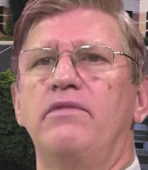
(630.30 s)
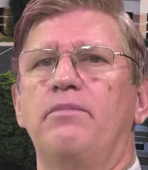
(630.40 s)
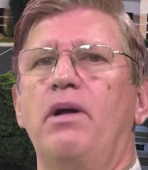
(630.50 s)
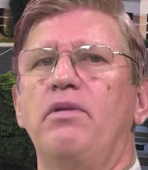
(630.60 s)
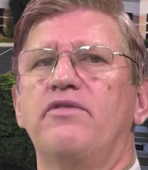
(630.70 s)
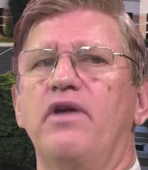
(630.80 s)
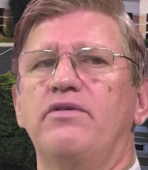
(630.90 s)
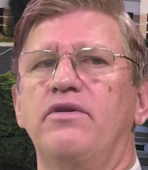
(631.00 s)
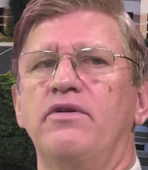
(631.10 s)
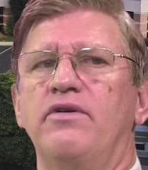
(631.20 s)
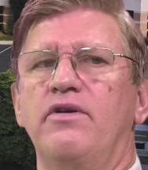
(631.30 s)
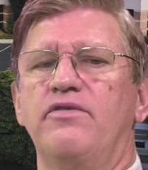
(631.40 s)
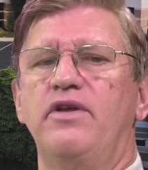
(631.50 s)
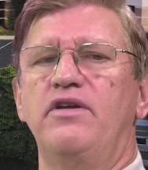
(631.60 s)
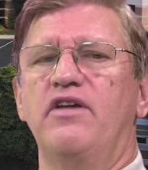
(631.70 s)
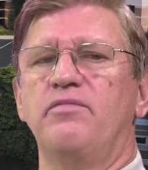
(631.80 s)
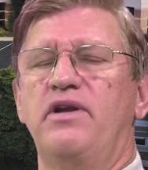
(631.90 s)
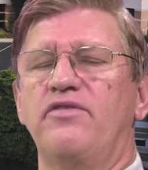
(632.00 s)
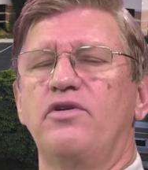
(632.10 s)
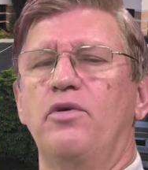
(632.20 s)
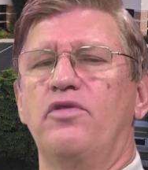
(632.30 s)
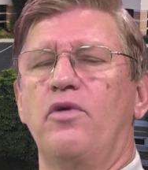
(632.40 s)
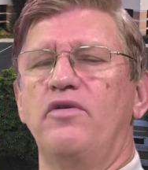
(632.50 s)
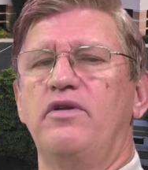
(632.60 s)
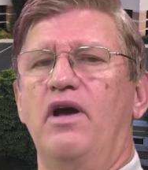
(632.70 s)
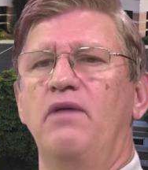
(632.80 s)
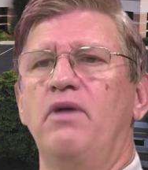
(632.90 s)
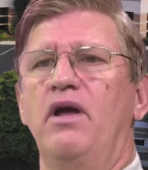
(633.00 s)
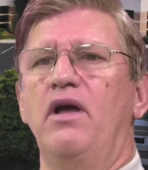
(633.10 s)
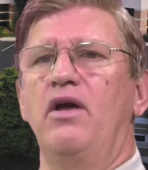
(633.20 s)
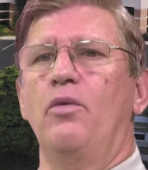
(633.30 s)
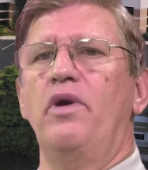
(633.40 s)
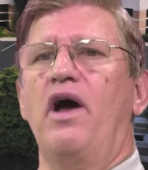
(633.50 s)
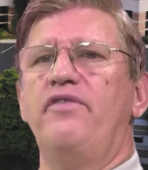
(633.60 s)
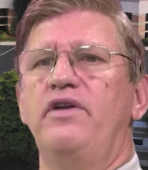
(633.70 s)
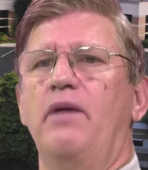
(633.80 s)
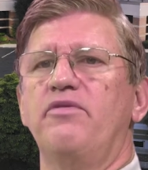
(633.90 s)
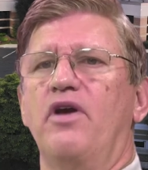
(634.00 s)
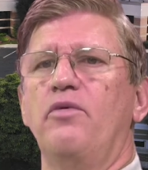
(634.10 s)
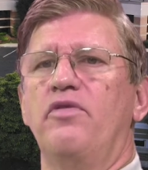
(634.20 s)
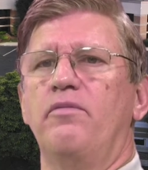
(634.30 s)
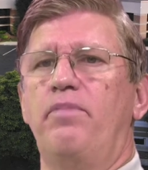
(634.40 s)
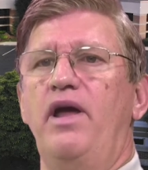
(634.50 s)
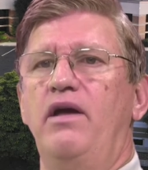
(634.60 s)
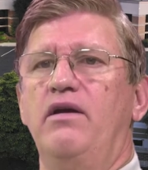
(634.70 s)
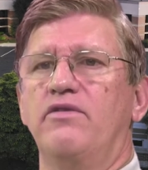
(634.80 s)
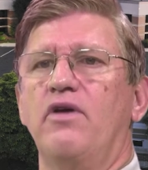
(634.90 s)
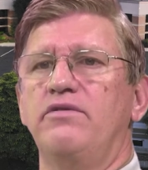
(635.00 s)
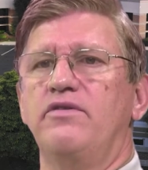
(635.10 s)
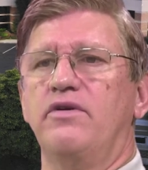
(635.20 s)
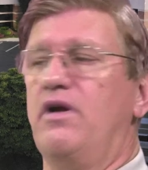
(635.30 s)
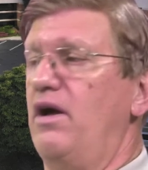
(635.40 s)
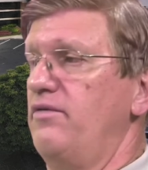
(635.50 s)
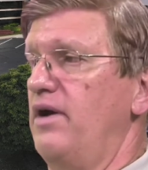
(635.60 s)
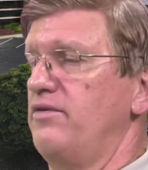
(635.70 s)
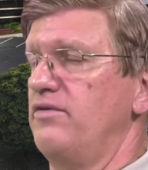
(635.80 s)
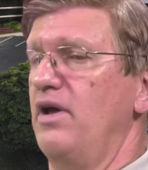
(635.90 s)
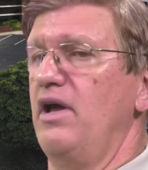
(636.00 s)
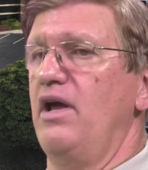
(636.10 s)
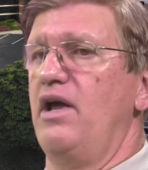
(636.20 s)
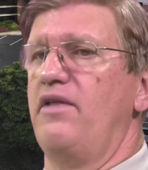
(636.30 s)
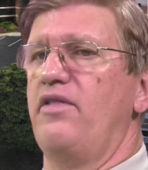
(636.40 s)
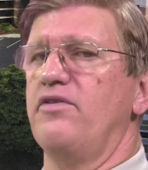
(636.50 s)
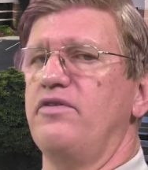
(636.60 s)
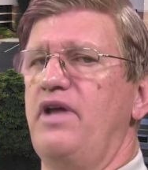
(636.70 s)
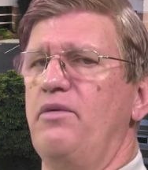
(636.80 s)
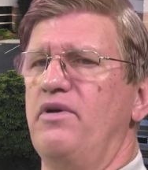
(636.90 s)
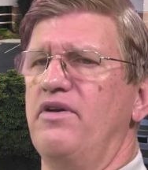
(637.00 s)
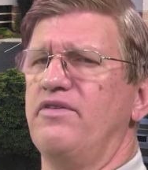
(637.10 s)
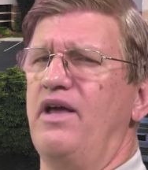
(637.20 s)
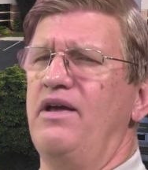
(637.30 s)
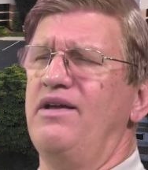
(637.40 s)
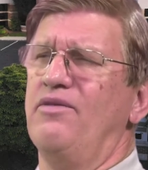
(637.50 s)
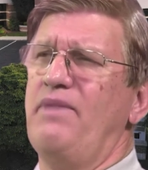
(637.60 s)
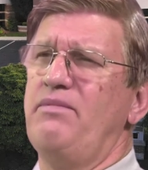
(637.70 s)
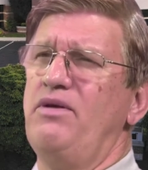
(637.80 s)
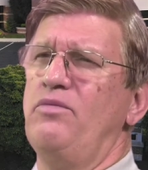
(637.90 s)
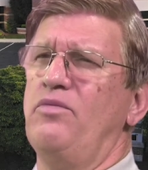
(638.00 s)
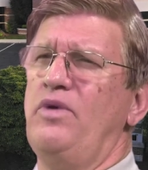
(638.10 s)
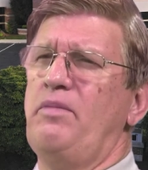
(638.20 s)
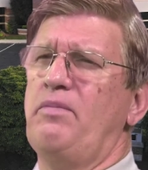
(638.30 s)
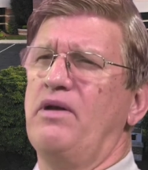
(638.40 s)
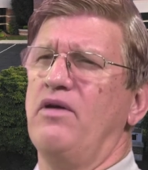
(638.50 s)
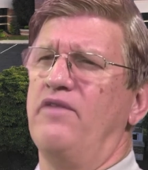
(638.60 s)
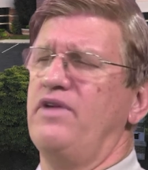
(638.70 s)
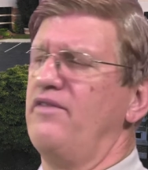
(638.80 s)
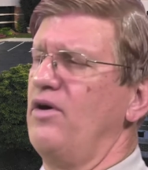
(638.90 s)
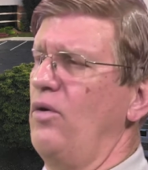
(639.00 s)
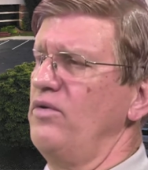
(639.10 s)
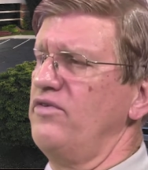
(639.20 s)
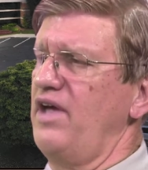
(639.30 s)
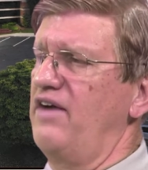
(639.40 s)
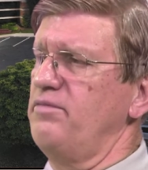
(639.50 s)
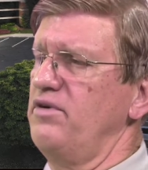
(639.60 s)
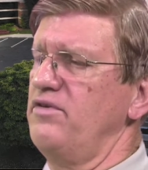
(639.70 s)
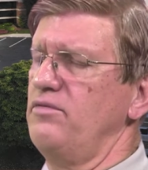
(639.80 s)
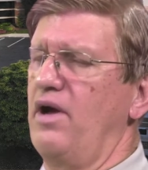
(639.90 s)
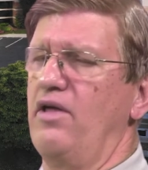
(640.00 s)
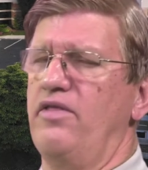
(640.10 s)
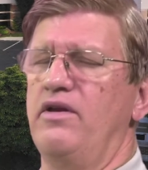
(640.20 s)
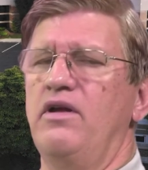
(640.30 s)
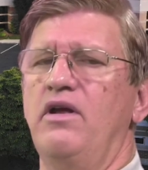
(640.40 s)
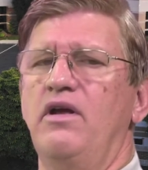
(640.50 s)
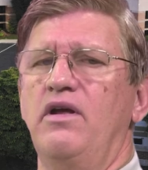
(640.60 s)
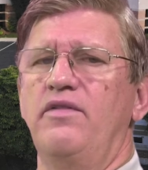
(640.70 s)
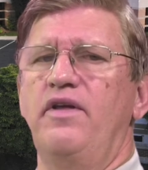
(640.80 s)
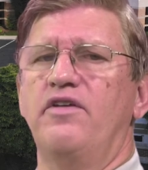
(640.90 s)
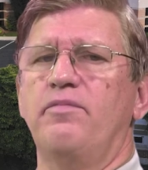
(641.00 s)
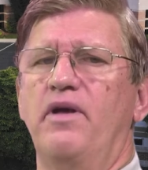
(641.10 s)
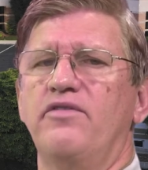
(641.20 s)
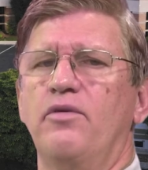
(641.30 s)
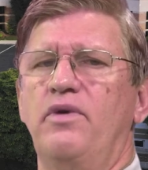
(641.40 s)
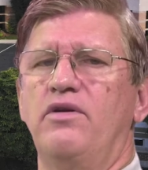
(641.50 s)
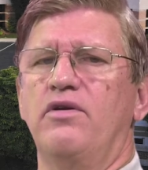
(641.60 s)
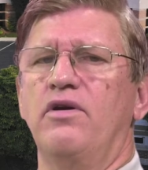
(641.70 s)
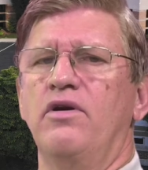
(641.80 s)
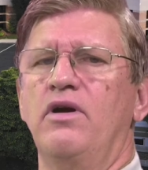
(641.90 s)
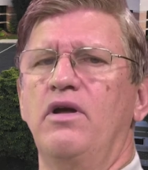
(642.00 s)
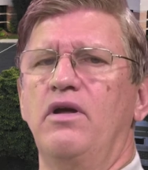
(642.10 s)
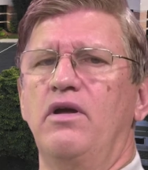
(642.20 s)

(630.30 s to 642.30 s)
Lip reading: the public sector, city government has to go through all the time. We oftentimes start with paying consultants and contractors. And then there's a day where you say, maybe we'd be better off to have our own staff person rather than the expense that we incur